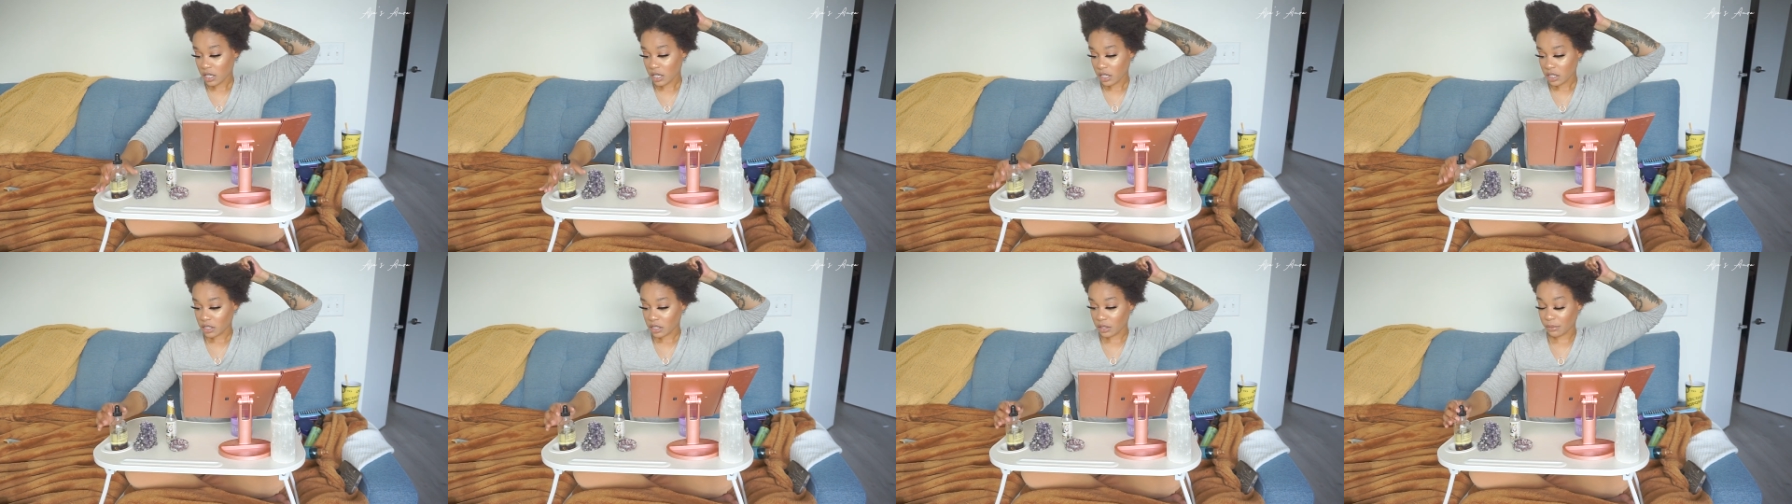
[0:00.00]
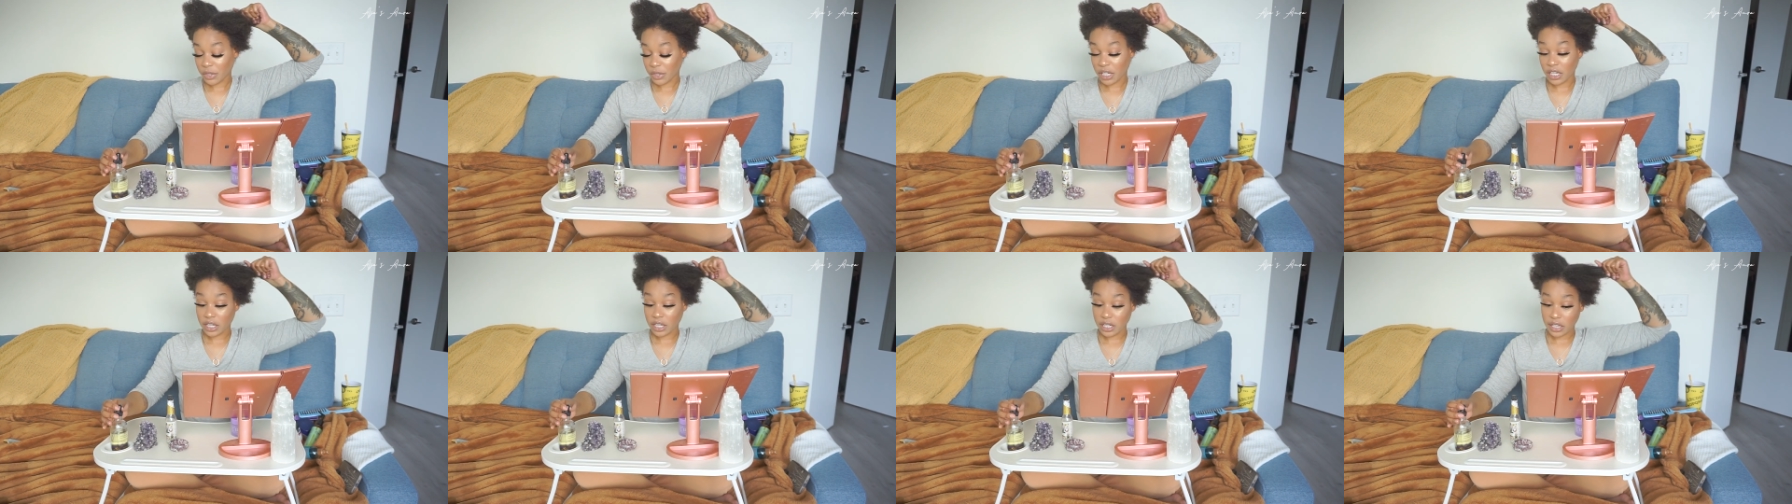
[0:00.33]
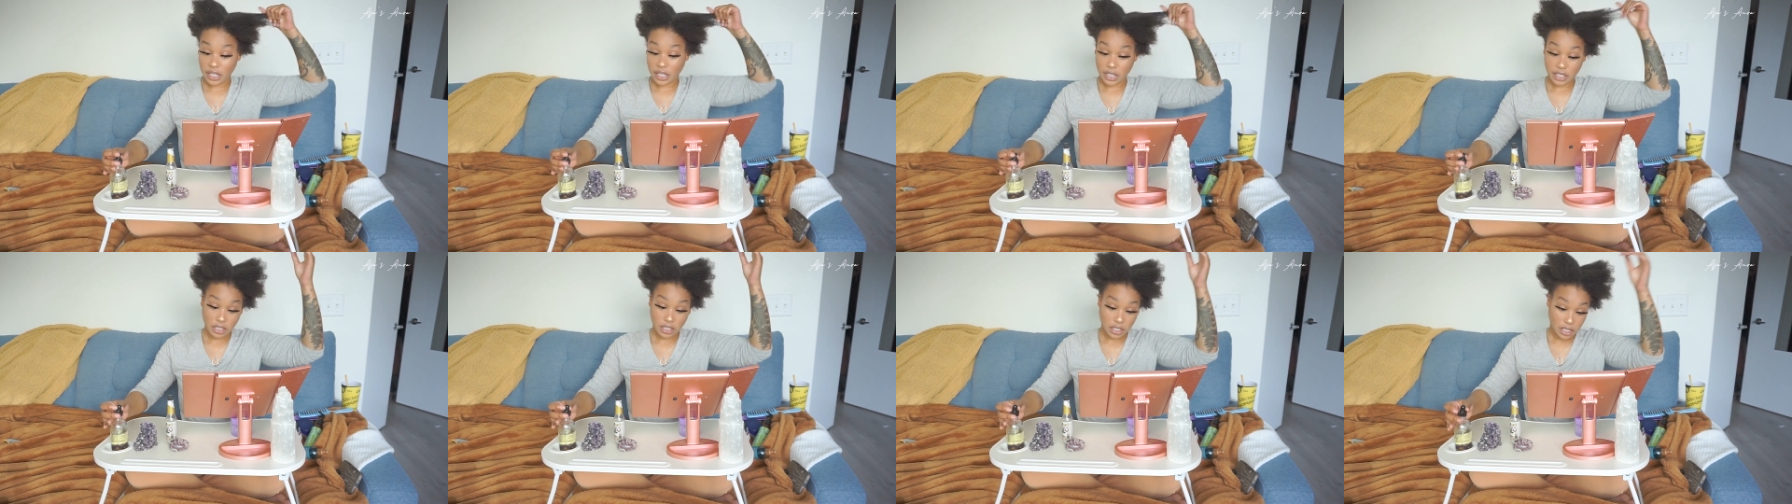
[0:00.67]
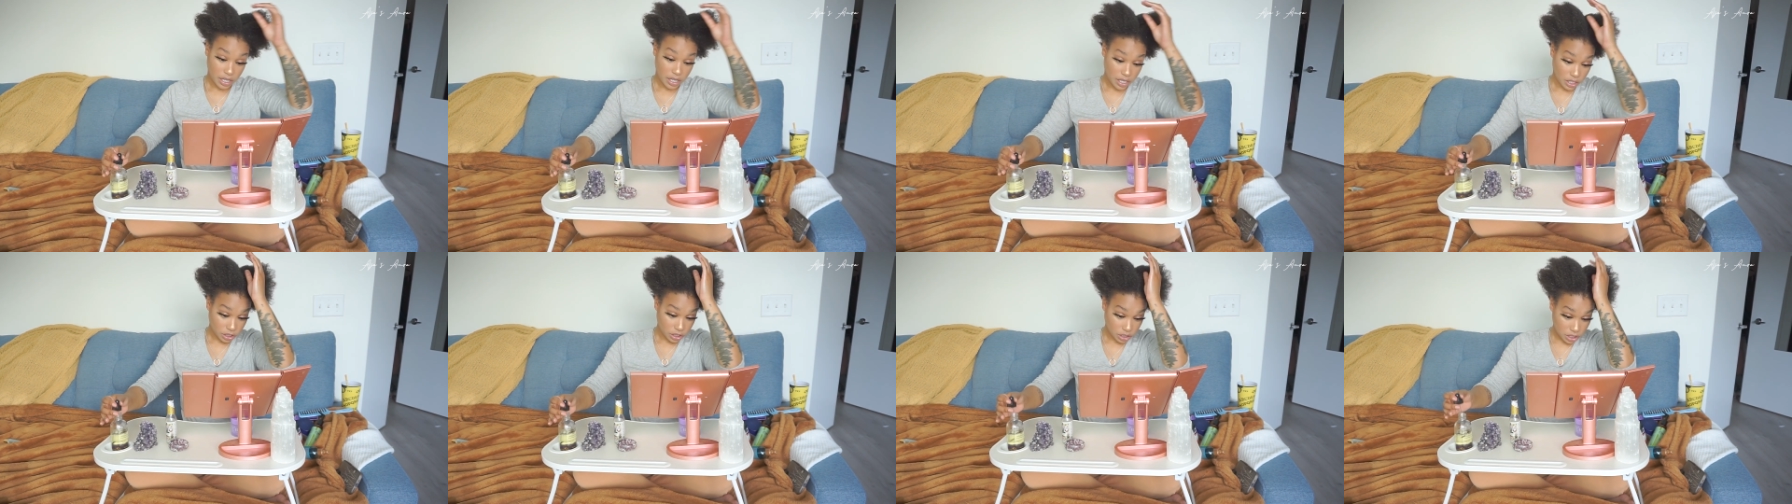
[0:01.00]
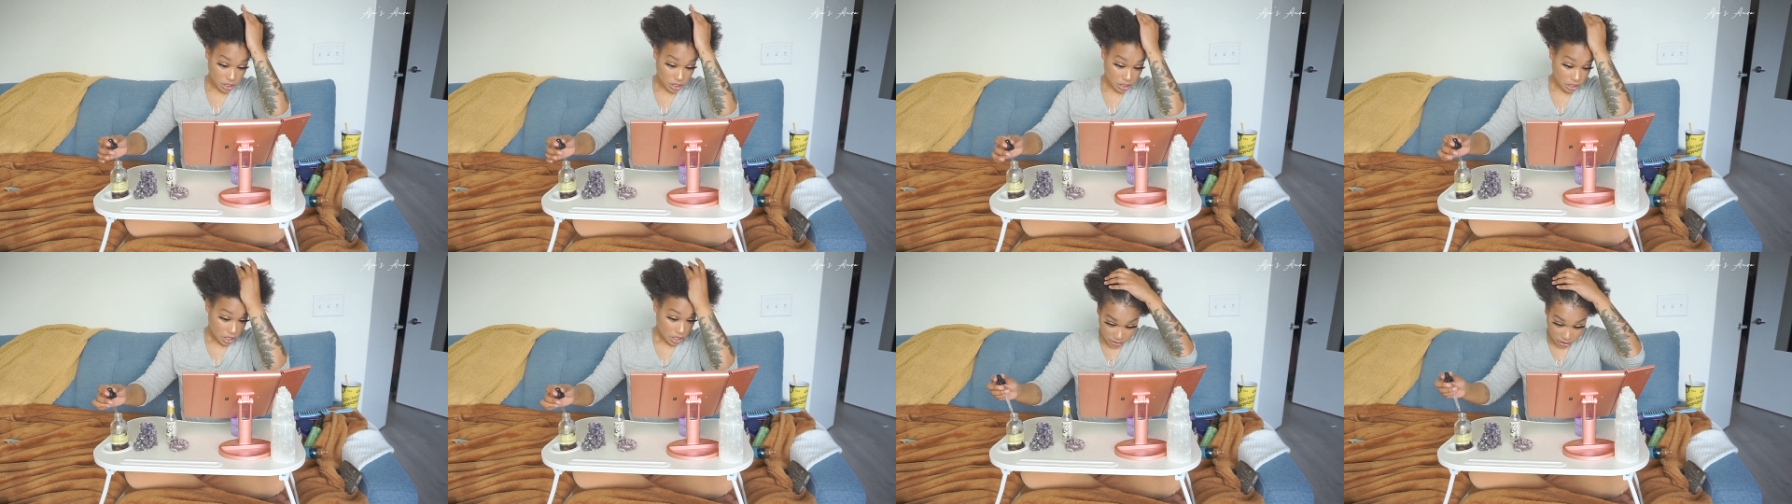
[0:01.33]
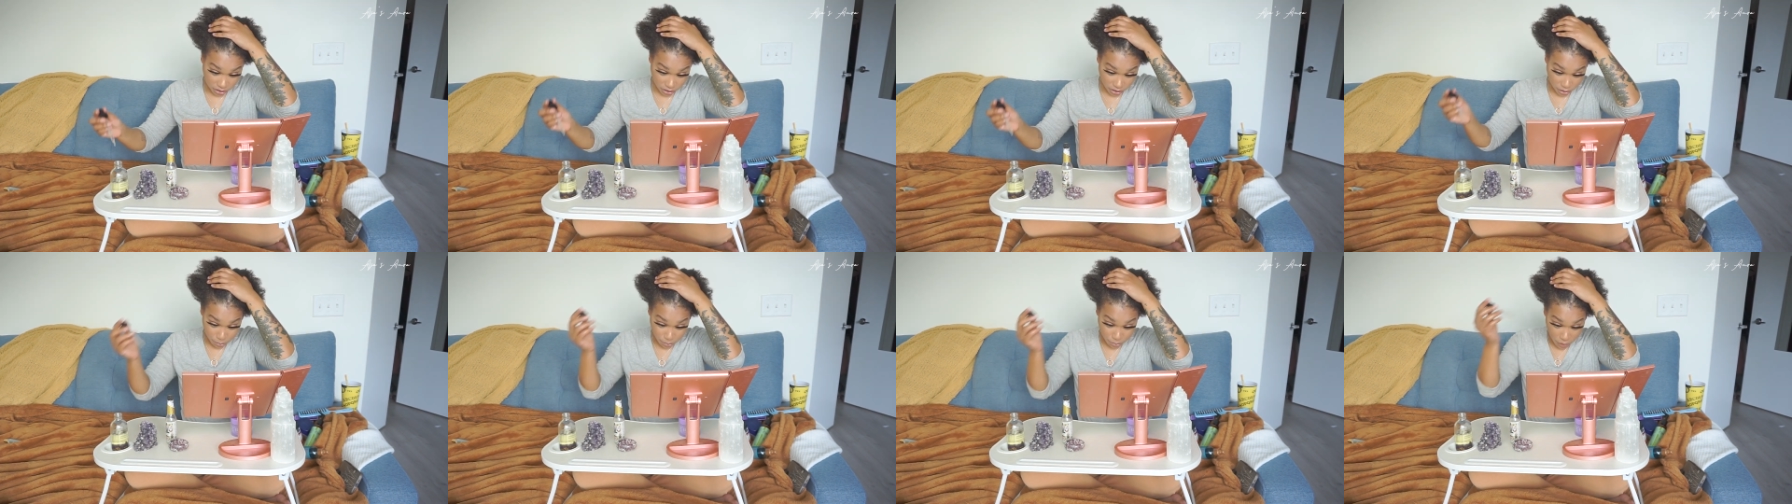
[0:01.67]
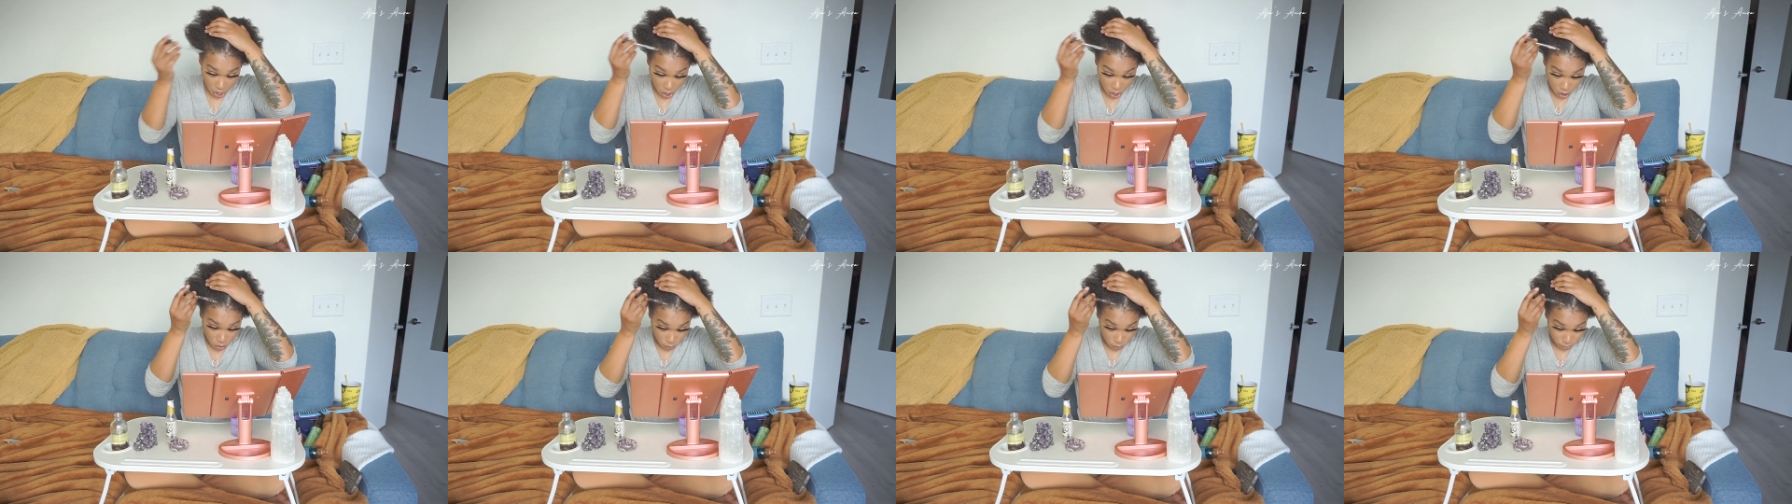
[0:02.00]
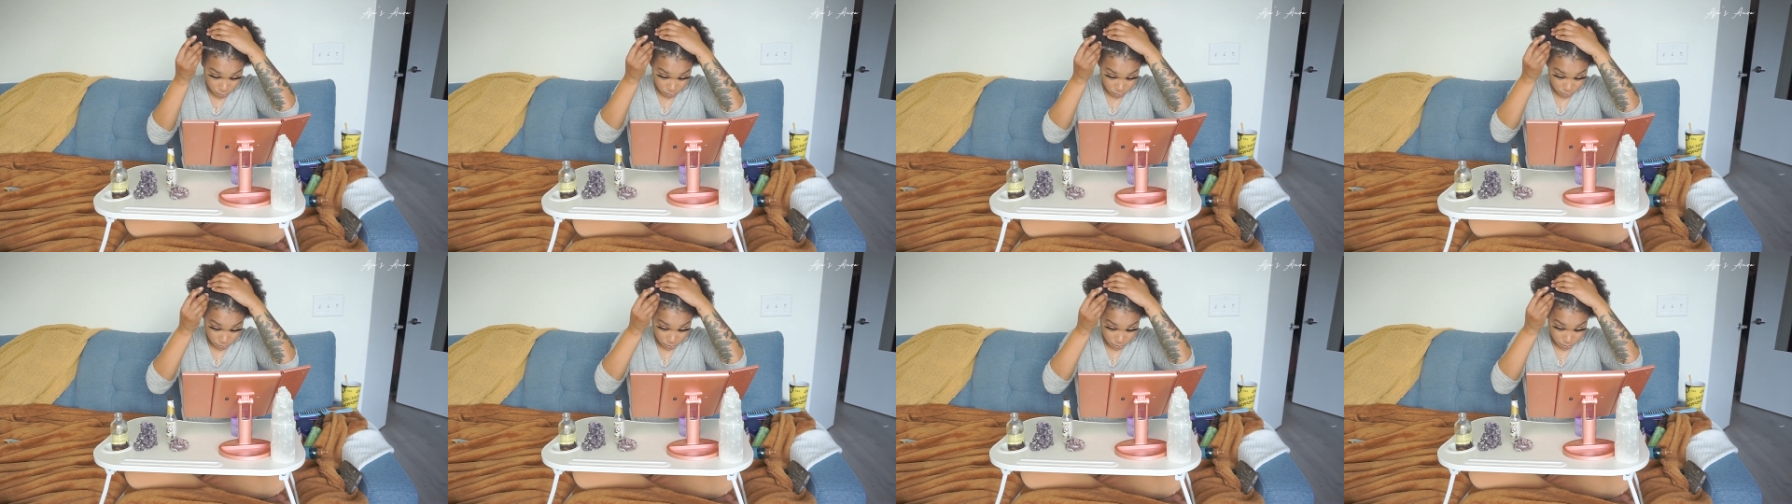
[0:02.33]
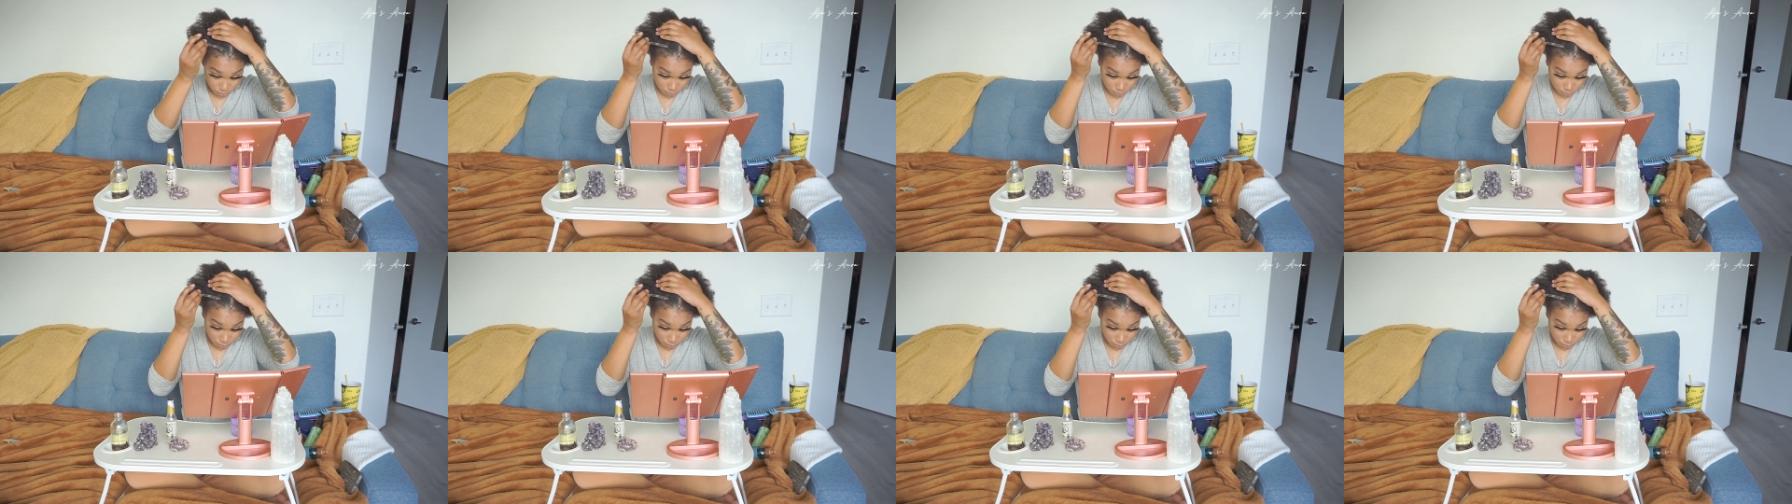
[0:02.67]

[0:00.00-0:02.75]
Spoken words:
some incantations, some ohms